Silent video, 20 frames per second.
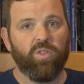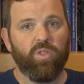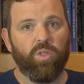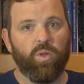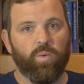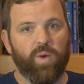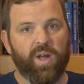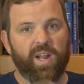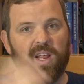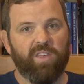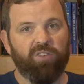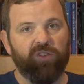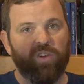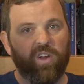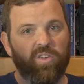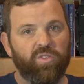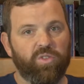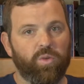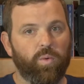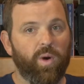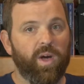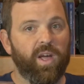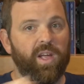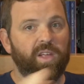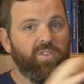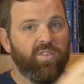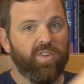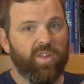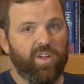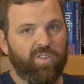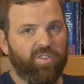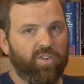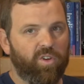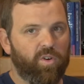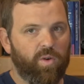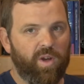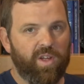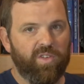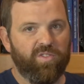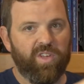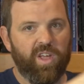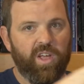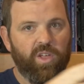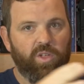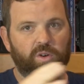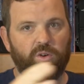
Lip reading: and the right-hand side is the whites, and it's a grayscale